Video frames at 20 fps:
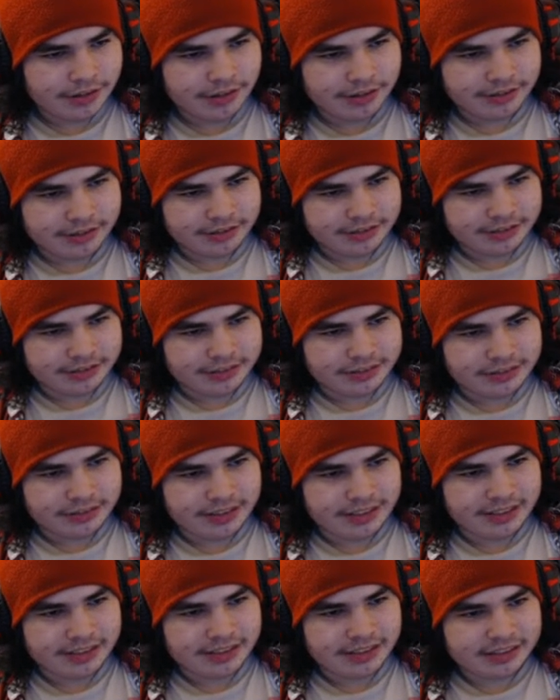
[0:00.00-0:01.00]
Honestly,
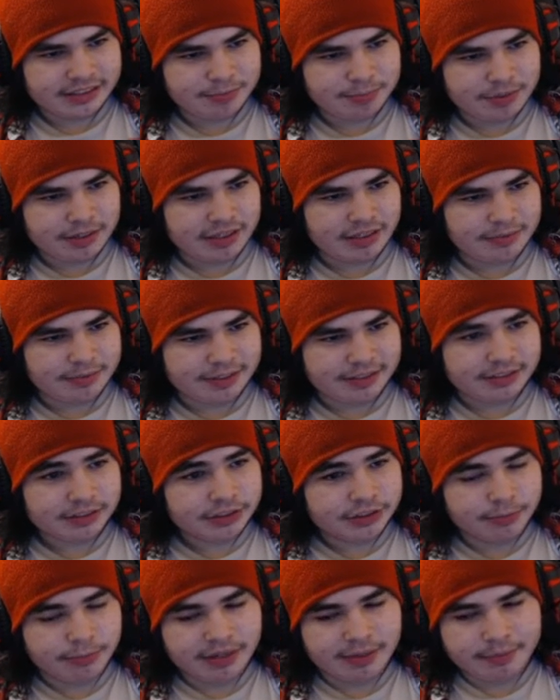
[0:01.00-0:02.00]
anything Spider-Man can
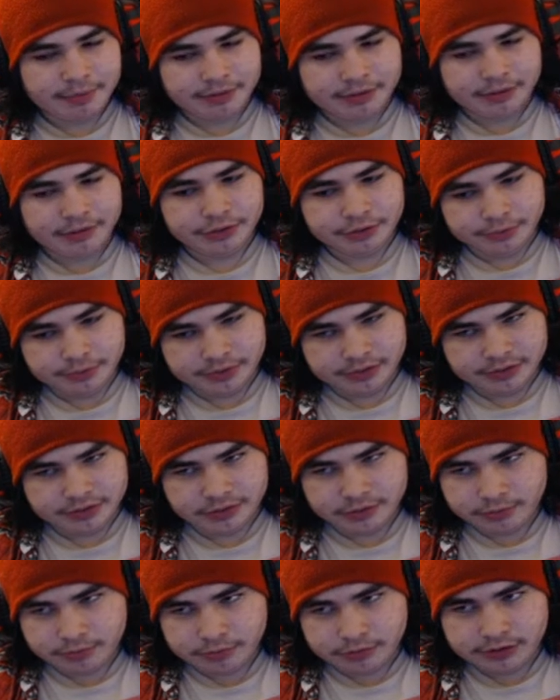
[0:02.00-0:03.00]
do, Batman can do with his
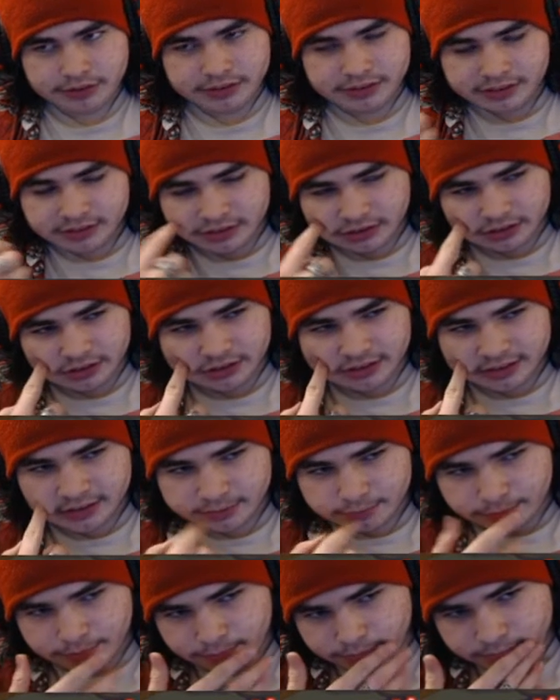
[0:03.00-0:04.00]
crazy
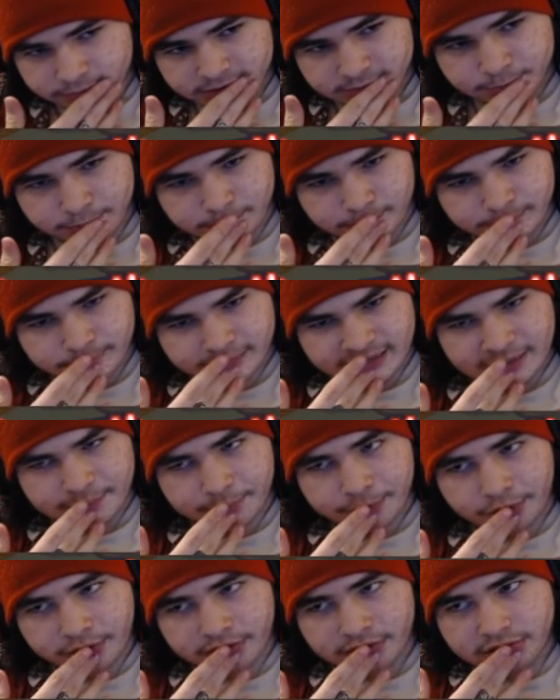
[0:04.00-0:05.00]
genius bat
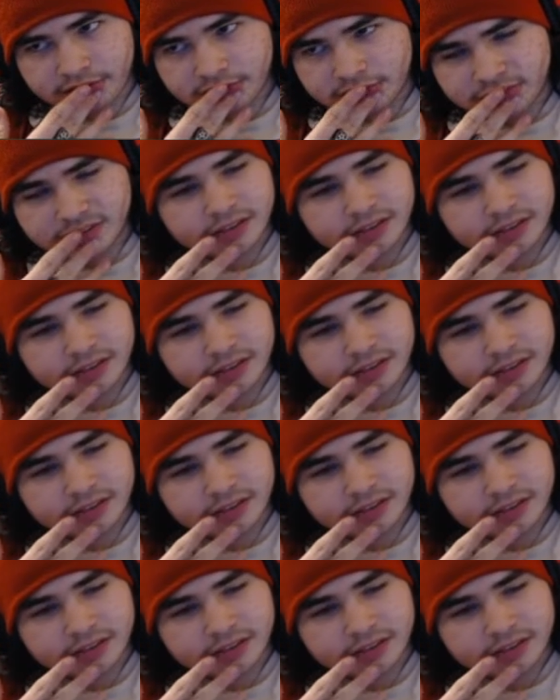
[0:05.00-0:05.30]
brain.